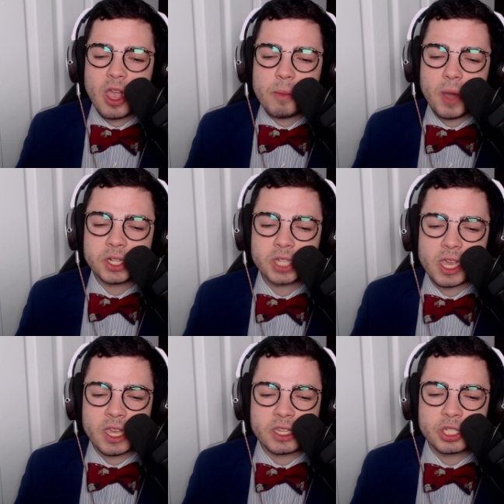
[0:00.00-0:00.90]
much
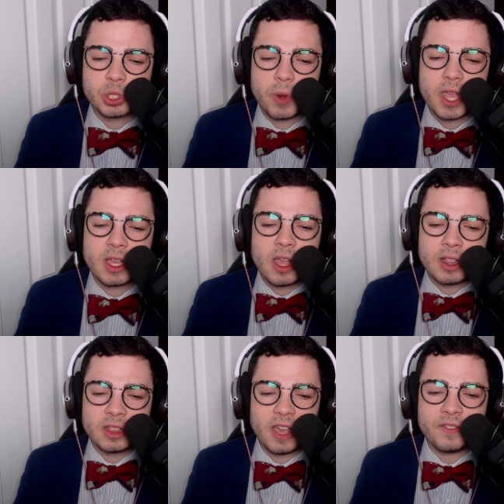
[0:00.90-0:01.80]
like his streak
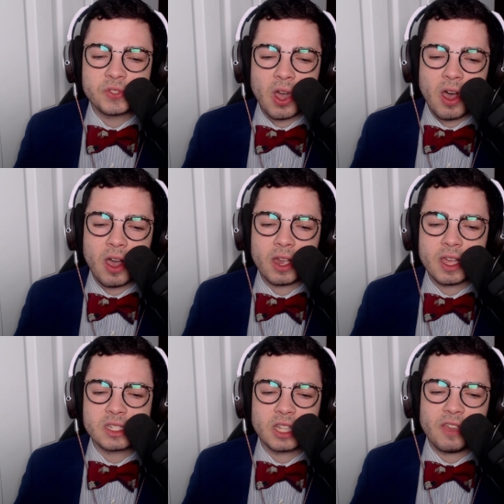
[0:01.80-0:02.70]
lived on
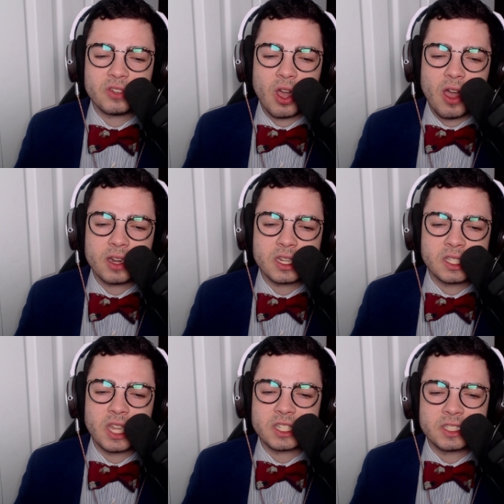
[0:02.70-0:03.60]
to
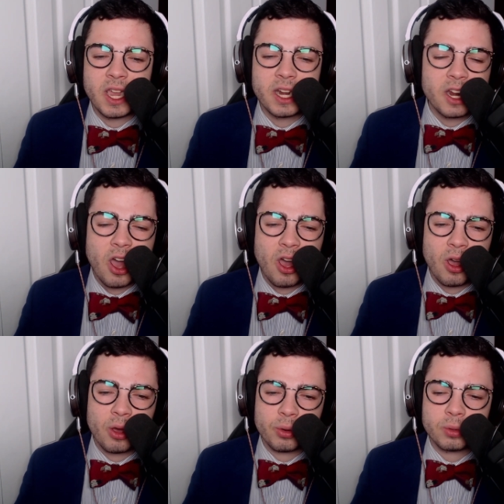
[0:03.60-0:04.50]

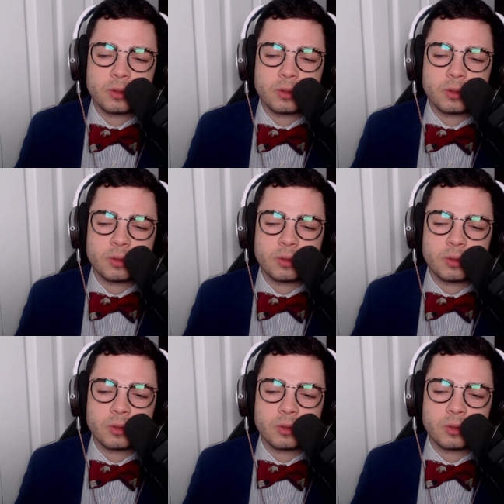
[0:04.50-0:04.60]
16-0.